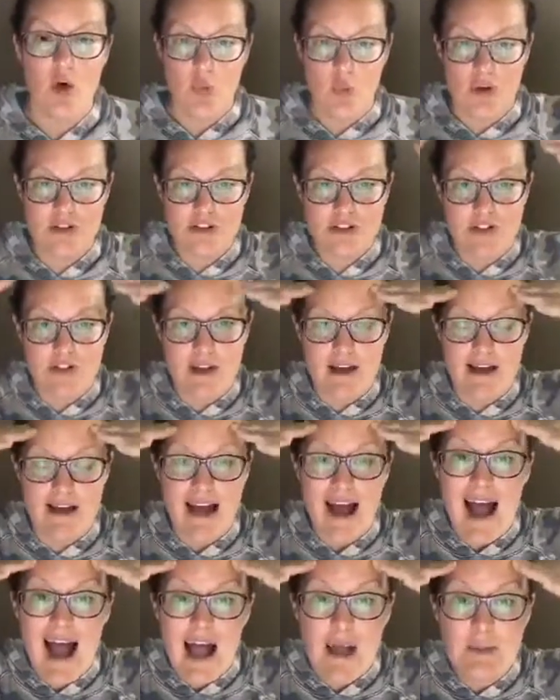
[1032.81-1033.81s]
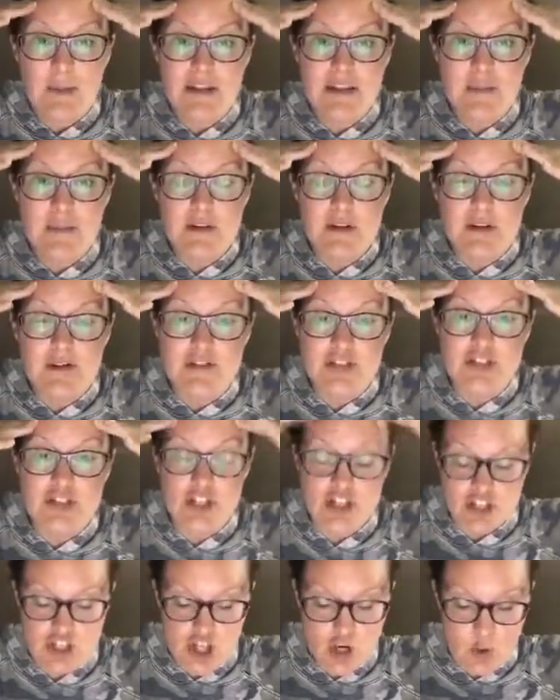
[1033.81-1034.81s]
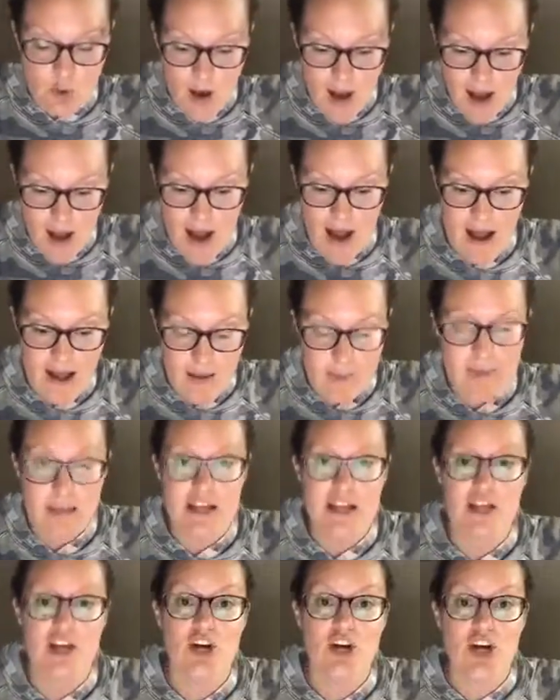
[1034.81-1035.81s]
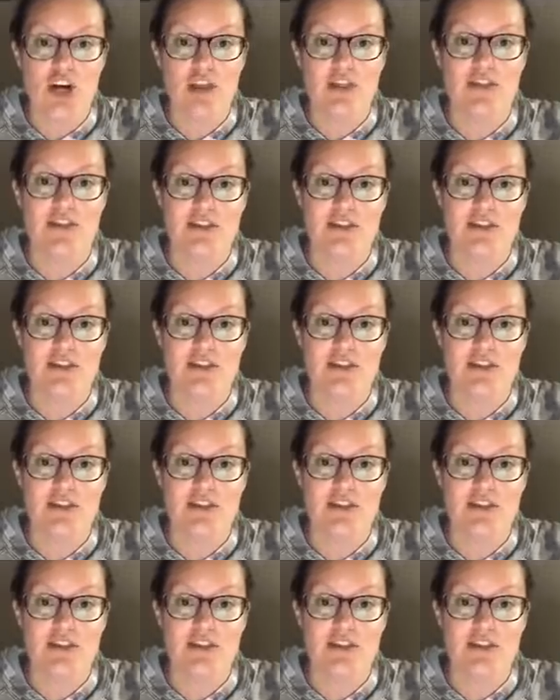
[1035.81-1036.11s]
Once you're like, I'm in the middle of a shit show. I'm here.